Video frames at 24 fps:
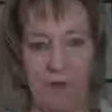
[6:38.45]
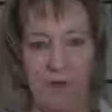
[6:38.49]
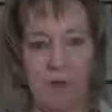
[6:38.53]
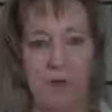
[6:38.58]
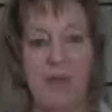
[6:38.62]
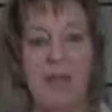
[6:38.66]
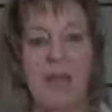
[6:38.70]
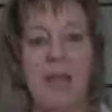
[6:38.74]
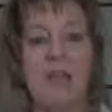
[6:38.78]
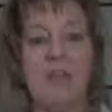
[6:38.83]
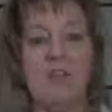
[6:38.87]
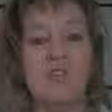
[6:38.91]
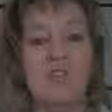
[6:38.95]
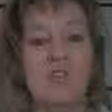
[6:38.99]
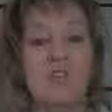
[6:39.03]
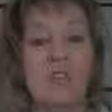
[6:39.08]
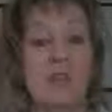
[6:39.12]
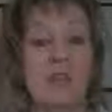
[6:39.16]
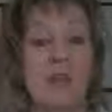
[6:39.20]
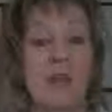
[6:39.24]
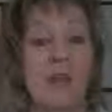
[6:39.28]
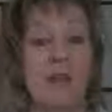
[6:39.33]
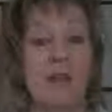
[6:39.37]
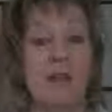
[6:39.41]
You can't
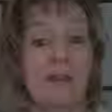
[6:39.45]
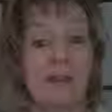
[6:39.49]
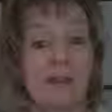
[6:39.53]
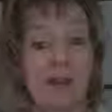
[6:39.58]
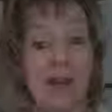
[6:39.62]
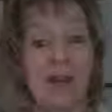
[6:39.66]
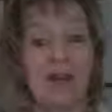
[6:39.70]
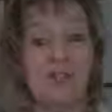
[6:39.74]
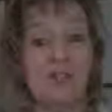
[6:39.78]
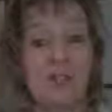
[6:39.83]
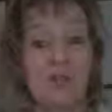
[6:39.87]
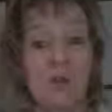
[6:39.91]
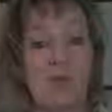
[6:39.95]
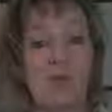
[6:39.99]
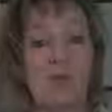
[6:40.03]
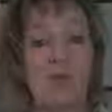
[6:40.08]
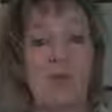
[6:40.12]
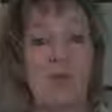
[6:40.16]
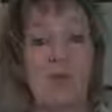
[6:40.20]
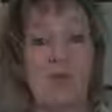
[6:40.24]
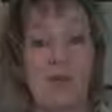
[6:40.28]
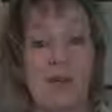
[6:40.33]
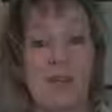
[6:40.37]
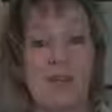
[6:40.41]
just not do
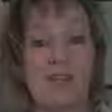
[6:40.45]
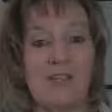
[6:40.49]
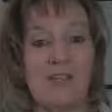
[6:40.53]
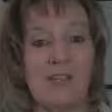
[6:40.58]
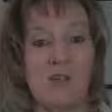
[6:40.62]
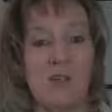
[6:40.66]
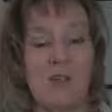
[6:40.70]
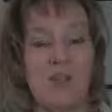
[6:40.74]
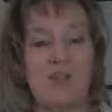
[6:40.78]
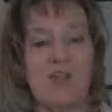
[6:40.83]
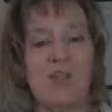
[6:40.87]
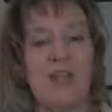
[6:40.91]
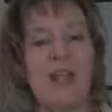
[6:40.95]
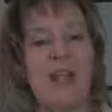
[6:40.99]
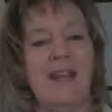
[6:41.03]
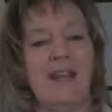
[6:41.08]
your research